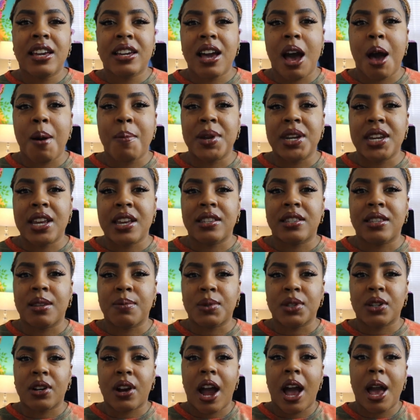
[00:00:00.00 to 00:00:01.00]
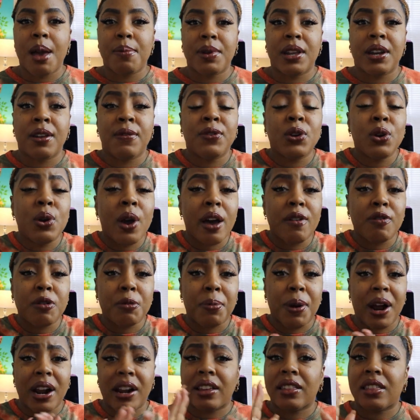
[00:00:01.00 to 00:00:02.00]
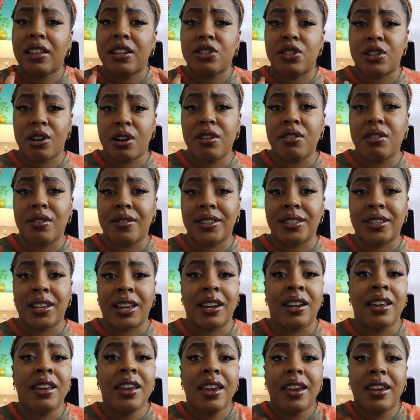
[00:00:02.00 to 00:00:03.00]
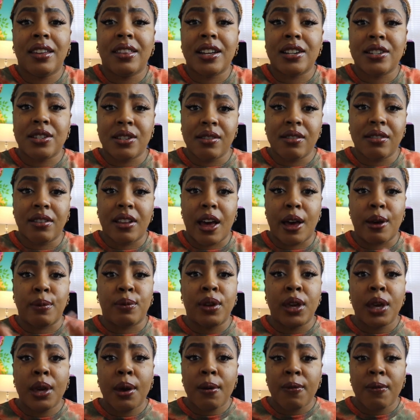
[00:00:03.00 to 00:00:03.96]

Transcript: comment, and subscribe. And if you have a product that you're using and that you love,